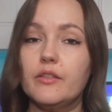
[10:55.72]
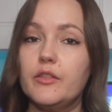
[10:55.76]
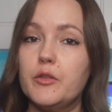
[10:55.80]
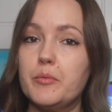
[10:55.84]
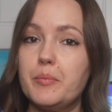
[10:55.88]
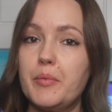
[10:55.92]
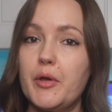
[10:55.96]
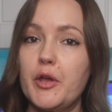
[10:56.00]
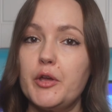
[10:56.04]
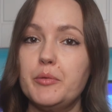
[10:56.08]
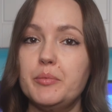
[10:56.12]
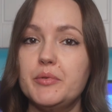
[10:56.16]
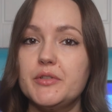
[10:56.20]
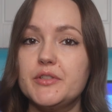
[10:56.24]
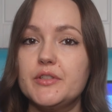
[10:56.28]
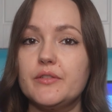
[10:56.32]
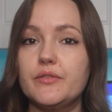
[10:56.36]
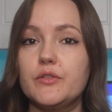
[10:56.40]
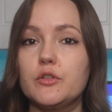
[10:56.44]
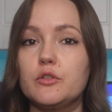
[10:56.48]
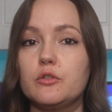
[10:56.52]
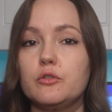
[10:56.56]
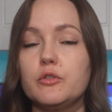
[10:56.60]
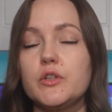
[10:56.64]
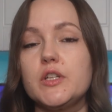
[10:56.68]
purpose of
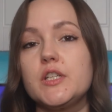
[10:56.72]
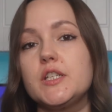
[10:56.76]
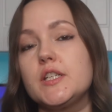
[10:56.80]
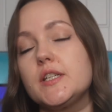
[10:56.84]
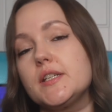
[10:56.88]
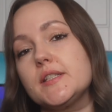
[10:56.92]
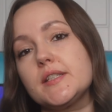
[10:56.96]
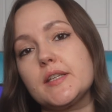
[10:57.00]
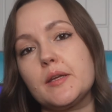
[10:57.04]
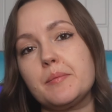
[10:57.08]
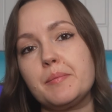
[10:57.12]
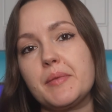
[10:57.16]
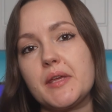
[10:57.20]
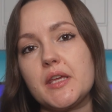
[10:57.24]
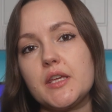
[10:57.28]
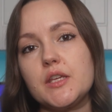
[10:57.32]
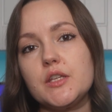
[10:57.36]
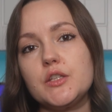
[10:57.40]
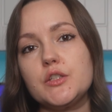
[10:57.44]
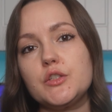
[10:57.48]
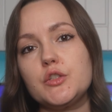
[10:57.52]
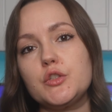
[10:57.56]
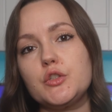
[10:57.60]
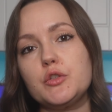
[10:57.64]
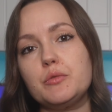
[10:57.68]
the creatures
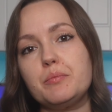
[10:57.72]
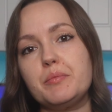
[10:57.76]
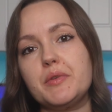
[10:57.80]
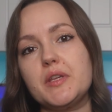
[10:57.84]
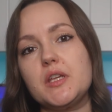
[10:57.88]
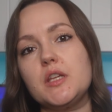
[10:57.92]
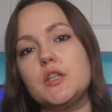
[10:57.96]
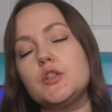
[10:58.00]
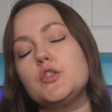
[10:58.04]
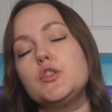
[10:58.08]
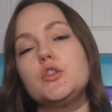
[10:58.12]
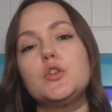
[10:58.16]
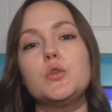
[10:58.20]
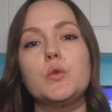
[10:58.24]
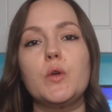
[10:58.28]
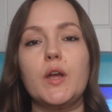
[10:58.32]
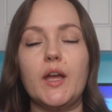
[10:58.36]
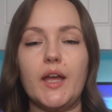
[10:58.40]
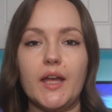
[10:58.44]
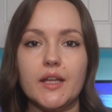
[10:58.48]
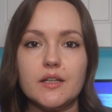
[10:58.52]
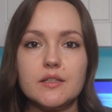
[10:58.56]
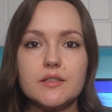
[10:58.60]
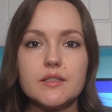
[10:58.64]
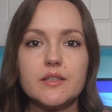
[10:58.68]
appears to be to
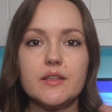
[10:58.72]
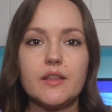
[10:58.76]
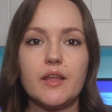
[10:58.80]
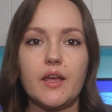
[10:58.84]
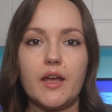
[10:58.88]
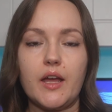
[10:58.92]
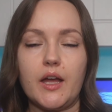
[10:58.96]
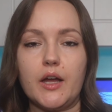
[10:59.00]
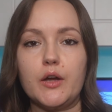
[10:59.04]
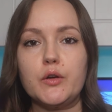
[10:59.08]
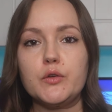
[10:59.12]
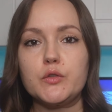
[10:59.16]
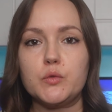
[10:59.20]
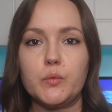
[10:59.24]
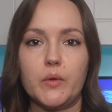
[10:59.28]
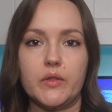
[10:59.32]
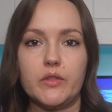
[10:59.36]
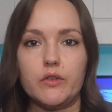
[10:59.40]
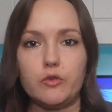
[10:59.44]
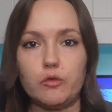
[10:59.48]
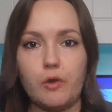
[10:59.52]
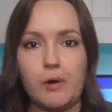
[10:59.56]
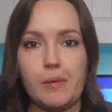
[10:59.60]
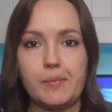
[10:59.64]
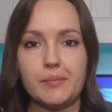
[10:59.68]
enter the house when
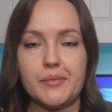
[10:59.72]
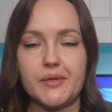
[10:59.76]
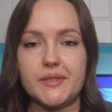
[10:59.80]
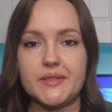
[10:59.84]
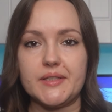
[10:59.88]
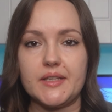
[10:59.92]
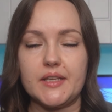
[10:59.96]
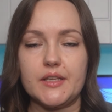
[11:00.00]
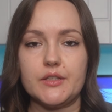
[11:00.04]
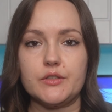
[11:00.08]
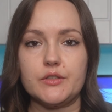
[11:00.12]
the Krampus is